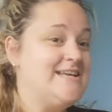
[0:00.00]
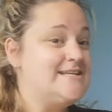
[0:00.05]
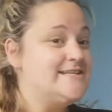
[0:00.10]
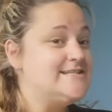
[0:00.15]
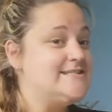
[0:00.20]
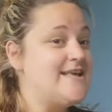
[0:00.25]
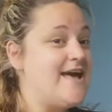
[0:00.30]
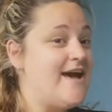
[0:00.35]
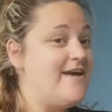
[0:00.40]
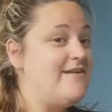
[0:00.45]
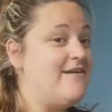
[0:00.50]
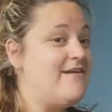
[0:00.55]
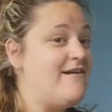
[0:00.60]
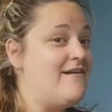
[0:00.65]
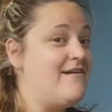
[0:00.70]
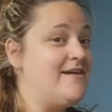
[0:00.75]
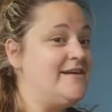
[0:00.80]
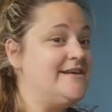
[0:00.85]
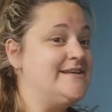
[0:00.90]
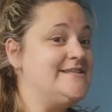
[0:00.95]
sat
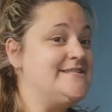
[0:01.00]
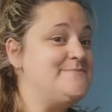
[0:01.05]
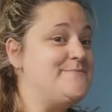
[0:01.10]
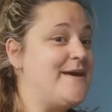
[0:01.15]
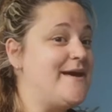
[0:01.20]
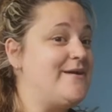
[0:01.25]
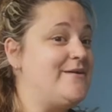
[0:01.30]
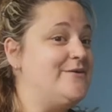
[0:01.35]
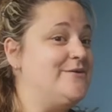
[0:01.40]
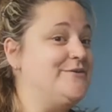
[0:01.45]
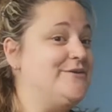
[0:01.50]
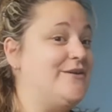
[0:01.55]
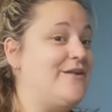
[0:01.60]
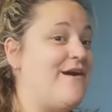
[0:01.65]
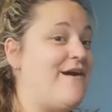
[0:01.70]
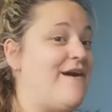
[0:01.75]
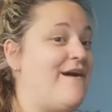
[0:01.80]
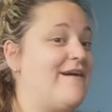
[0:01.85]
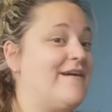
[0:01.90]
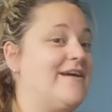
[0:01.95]
on a speckled
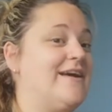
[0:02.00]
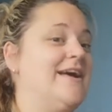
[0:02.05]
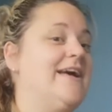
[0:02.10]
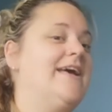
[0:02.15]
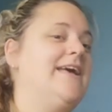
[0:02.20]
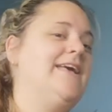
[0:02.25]
log,